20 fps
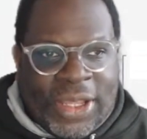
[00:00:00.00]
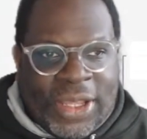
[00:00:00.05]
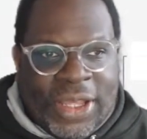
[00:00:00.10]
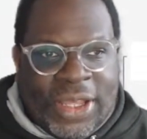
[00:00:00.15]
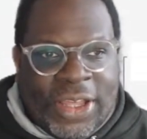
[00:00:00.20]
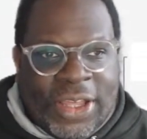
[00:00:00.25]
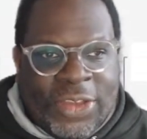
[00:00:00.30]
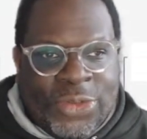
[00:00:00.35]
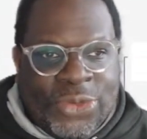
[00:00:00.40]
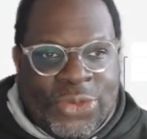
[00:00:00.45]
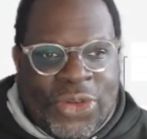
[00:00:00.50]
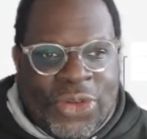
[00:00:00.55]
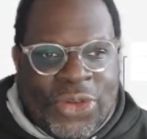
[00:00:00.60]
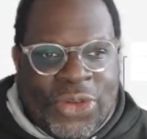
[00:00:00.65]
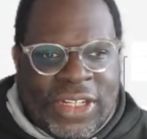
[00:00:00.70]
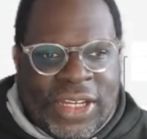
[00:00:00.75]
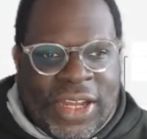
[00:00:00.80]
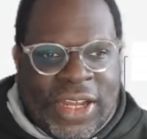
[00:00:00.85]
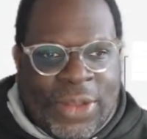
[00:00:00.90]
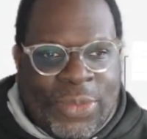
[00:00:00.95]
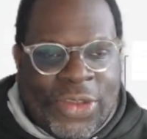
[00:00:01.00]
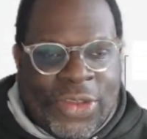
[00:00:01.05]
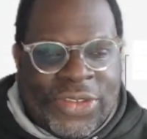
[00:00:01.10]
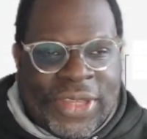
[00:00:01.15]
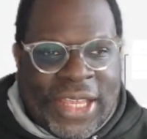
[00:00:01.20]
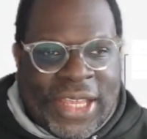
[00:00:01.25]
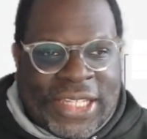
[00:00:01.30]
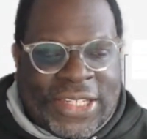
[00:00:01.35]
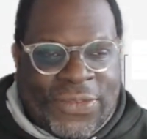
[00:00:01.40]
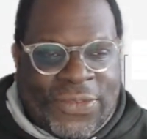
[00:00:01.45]
Uh, Jrue Holiday
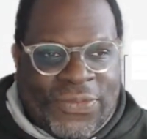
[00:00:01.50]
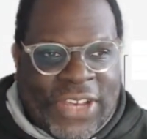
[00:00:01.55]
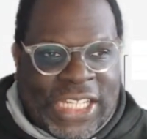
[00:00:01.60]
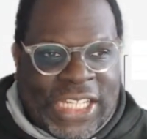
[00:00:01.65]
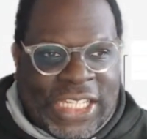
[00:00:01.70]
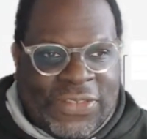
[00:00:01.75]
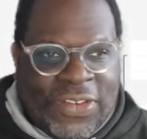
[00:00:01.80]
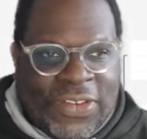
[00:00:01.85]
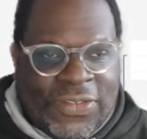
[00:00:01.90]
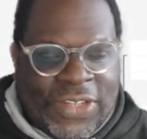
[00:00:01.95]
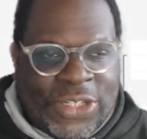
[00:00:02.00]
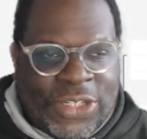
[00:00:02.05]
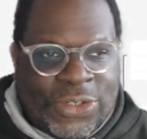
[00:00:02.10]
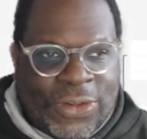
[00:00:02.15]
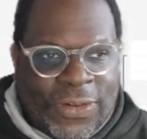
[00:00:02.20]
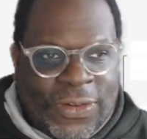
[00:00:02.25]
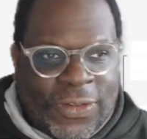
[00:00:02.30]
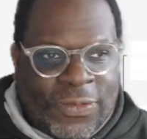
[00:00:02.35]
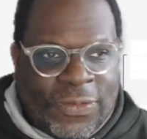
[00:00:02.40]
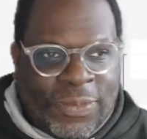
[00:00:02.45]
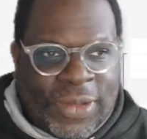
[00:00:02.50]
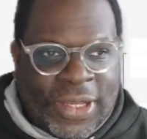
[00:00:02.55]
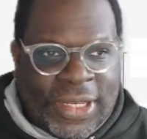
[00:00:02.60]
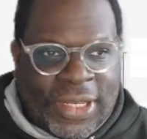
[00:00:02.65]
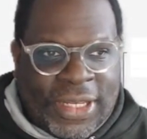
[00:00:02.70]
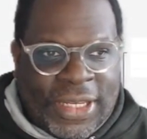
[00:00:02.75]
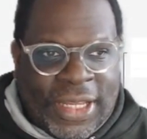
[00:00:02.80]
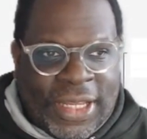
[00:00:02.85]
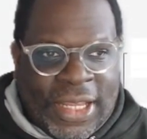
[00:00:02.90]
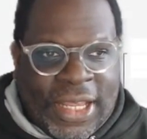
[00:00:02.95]
wasn't as effective as he should have
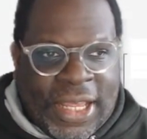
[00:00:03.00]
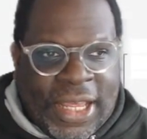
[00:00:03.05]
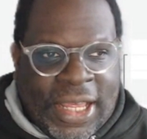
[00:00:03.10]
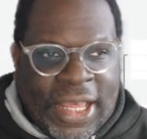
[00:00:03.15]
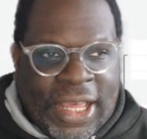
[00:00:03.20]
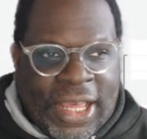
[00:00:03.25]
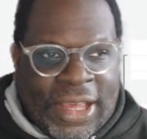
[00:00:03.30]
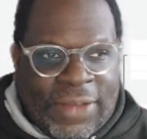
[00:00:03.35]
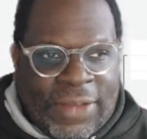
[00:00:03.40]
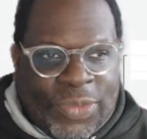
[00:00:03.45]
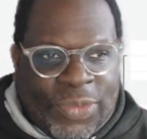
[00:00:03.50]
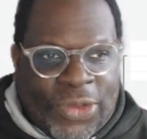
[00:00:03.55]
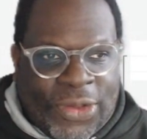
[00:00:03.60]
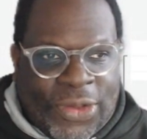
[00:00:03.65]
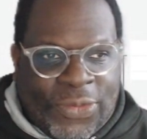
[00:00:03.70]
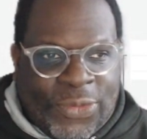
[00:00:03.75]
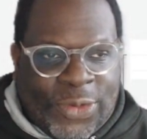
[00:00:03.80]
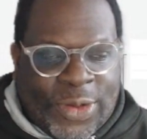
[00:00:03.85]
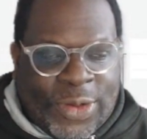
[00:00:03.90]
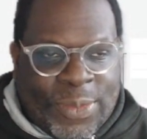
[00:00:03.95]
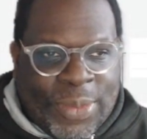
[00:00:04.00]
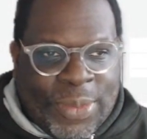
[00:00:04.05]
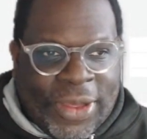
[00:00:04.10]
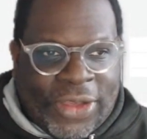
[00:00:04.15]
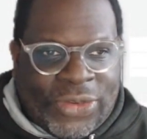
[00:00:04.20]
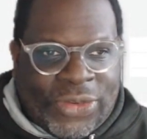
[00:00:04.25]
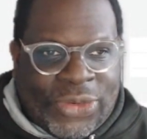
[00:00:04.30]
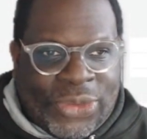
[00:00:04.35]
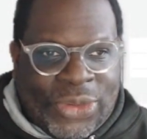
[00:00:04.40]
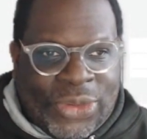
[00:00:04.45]
been. And uh, for the
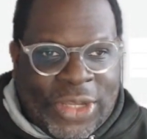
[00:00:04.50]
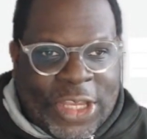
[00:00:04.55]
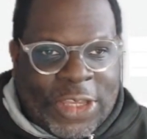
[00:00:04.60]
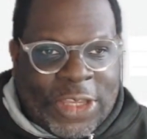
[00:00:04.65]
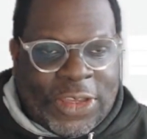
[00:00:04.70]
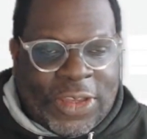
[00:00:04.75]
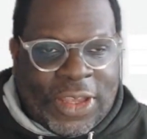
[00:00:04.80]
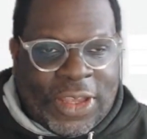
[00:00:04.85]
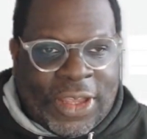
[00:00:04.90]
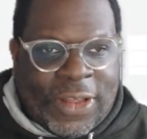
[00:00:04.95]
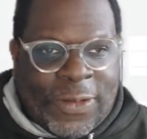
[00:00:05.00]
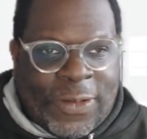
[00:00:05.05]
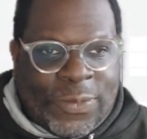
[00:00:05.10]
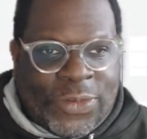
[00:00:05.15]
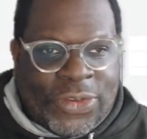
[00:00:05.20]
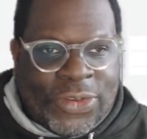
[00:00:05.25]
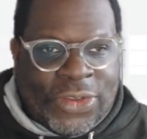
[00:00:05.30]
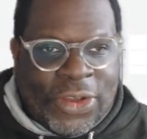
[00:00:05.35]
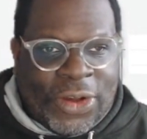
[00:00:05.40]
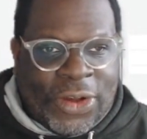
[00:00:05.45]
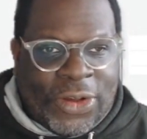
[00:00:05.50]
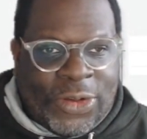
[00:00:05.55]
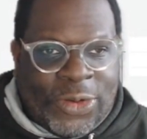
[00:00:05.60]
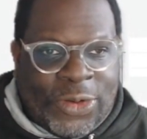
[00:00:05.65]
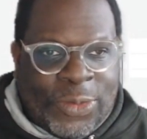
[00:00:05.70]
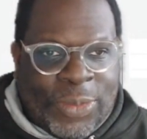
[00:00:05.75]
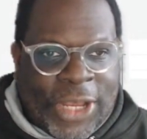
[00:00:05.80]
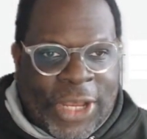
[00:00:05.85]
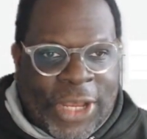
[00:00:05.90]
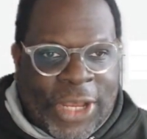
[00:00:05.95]
Bucks, who did um, start
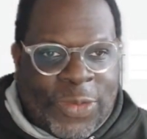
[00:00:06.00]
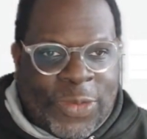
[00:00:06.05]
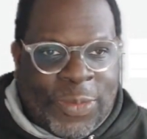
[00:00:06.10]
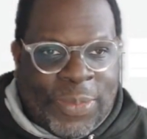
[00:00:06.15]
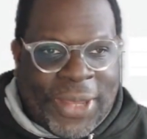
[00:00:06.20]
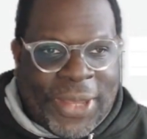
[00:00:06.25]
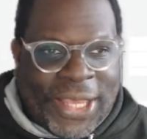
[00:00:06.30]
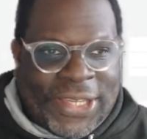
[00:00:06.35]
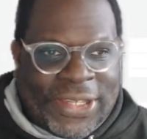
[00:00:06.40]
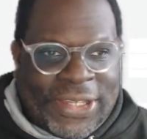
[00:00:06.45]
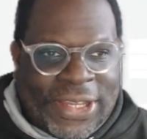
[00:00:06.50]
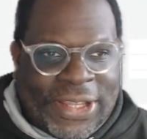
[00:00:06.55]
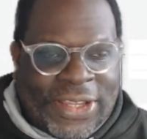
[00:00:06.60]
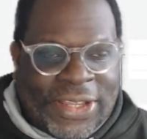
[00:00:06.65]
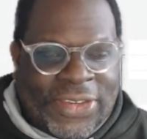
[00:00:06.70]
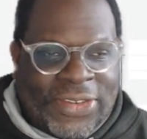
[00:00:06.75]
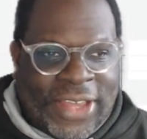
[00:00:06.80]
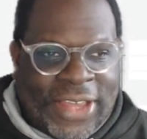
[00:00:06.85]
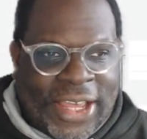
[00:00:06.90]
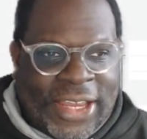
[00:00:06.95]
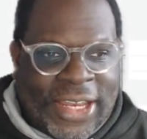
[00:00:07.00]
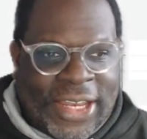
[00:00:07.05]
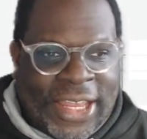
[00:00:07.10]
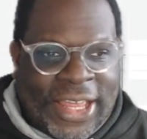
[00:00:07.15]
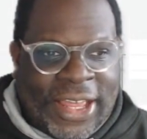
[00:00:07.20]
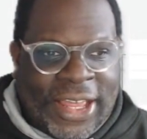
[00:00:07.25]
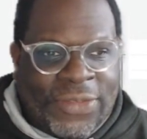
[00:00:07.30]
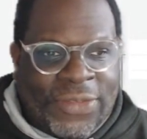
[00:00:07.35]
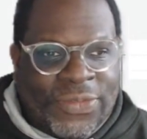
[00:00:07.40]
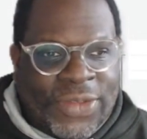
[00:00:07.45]
to pick up the pace in the second
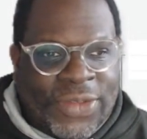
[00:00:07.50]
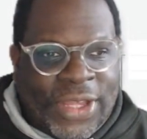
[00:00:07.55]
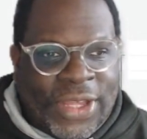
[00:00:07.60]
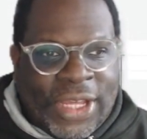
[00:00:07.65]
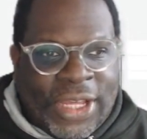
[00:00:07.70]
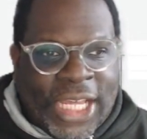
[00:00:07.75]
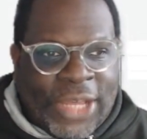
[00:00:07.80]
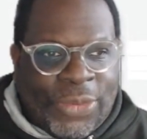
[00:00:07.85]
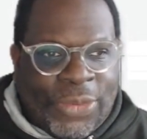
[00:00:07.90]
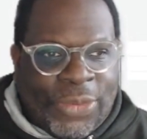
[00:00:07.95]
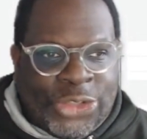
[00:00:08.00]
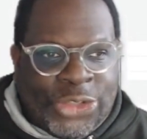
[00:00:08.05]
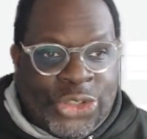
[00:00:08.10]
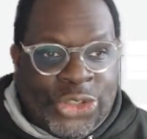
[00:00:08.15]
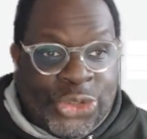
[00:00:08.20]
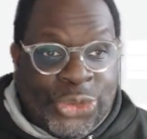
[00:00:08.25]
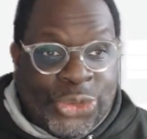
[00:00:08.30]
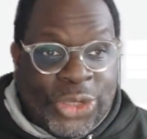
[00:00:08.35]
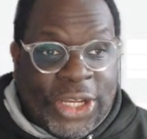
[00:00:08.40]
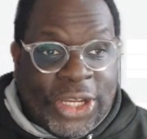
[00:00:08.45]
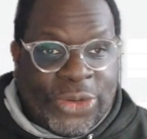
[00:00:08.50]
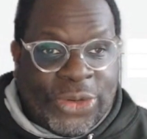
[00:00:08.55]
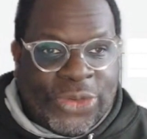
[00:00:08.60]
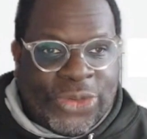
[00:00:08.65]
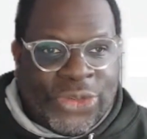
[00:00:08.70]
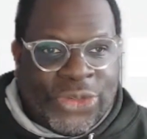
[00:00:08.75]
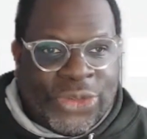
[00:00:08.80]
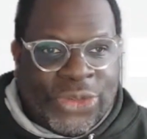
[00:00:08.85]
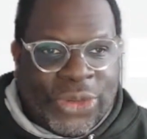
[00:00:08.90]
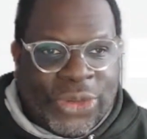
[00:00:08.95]
half, it was just too
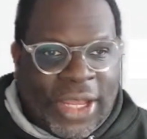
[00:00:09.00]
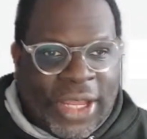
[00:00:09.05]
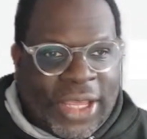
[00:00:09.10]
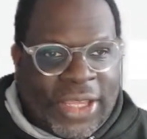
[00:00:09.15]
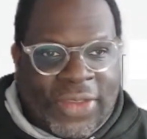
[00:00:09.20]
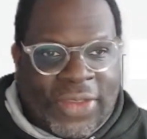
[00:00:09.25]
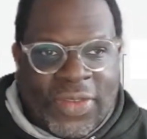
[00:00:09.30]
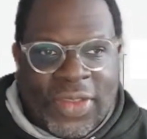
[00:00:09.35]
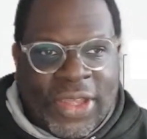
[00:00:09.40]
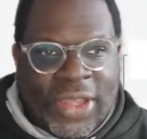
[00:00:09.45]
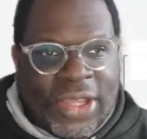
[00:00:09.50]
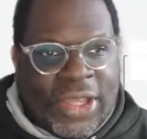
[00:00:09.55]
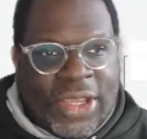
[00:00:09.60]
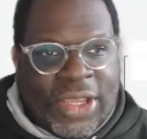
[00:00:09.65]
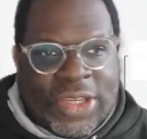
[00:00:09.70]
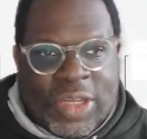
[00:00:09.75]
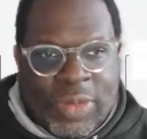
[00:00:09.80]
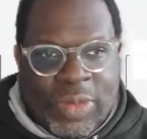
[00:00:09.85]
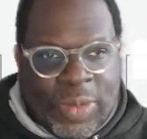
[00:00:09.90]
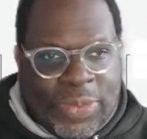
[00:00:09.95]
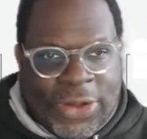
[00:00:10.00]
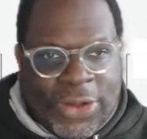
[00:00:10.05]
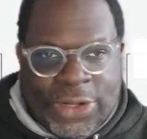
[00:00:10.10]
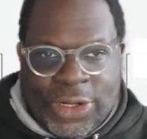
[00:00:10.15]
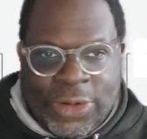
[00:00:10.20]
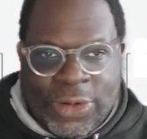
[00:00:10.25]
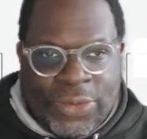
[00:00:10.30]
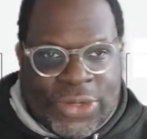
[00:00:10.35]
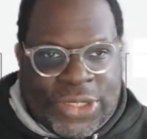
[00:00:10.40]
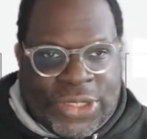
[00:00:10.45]
little, too late. Jimmy
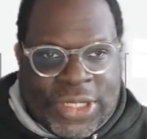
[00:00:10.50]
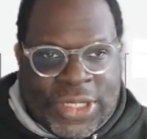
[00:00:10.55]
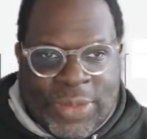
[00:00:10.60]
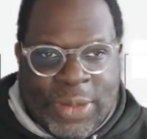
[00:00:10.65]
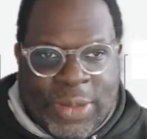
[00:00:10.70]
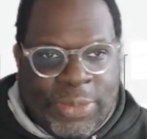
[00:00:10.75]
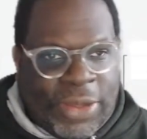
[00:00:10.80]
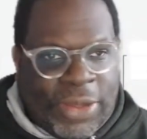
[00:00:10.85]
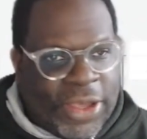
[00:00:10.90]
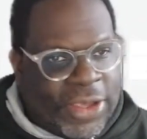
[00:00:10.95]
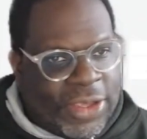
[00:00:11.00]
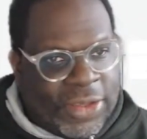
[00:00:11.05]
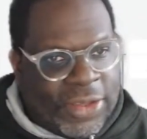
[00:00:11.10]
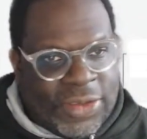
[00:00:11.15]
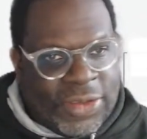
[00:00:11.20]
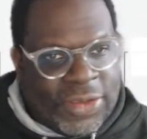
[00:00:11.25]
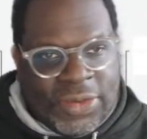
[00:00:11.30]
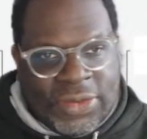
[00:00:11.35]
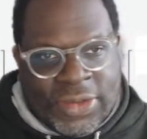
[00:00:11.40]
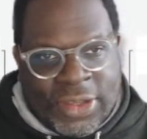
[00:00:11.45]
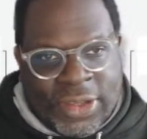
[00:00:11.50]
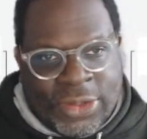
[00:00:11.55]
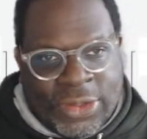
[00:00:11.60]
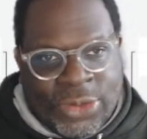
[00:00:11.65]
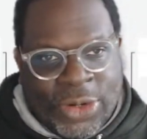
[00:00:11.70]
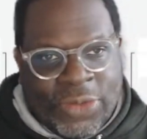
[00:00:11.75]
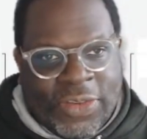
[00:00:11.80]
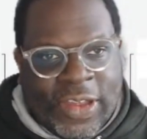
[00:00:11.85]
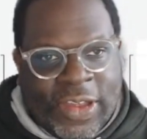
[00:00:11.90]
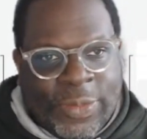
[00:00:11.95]
Butler was Jimmy buckets, uh,
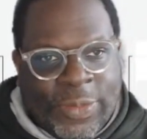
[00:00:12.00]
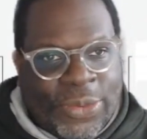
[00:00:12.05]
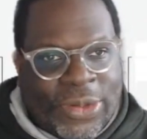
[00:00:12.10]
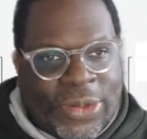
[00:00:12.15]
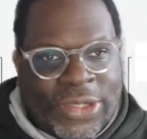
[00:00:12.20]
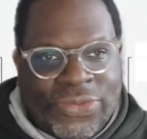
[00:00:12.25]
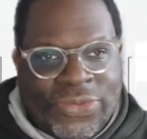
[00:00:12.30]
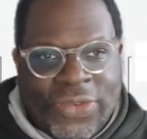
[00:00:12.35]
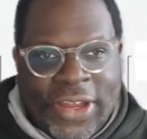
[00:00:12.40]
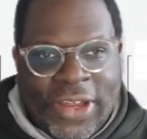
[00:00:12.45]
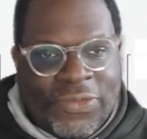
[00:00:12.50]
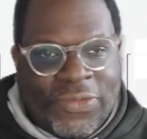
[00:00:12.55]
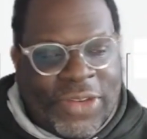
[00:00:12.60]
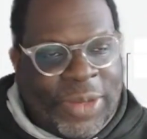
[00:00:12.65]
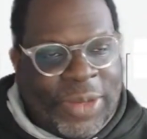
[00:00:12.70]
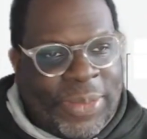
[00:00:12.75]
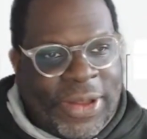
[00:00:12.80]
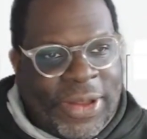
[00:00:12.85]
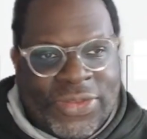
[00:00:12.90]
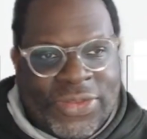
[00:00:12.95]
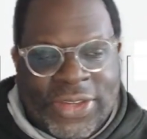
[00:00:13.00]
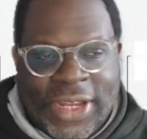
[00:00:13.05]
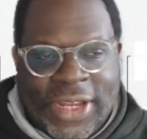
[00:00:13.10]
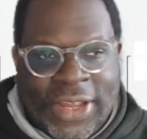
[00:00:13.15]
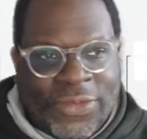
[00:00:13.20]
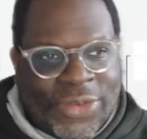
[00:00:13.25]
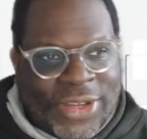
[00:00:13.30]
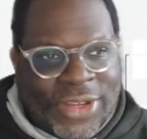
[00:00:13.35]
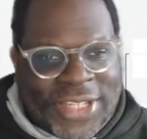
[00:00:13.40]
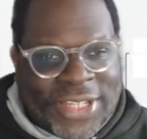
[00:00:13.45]
35 points, five rebounds,
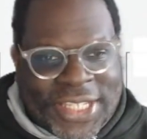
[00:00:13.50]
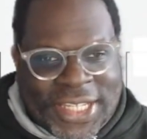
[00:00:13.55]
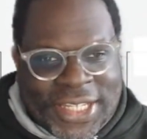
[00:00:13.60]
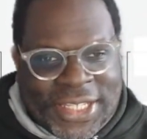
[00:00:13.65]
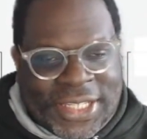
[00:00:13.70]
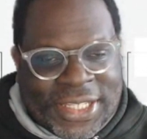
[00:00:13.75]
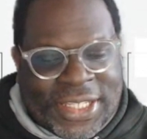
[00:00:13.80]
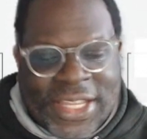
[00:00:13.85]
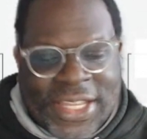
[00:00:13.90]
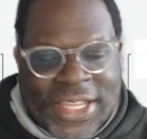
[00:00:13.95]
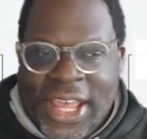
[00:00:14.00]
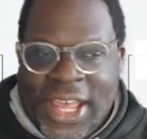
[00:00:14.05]
11 assists,